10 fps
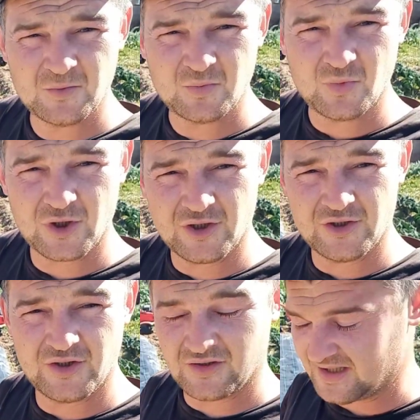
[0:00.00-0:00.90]
we're going to
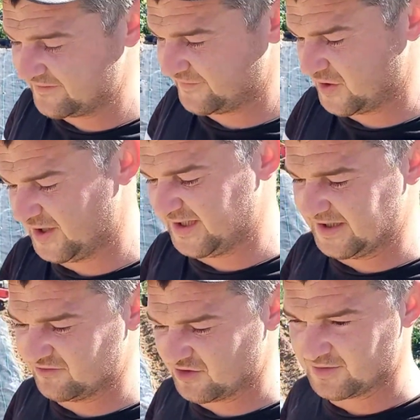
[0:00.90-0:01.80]
do like 30-day
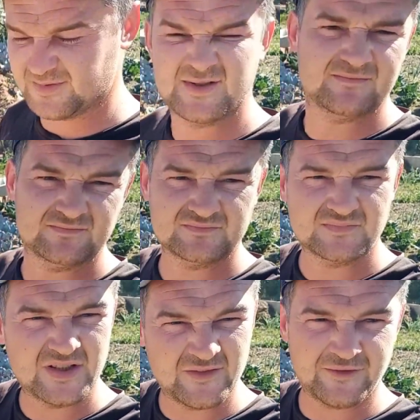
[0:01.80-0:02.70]
crops,
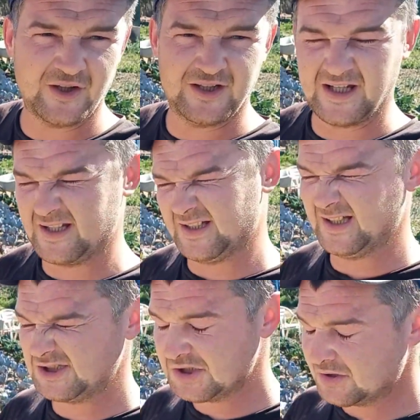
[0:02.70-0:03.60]
30-day-ish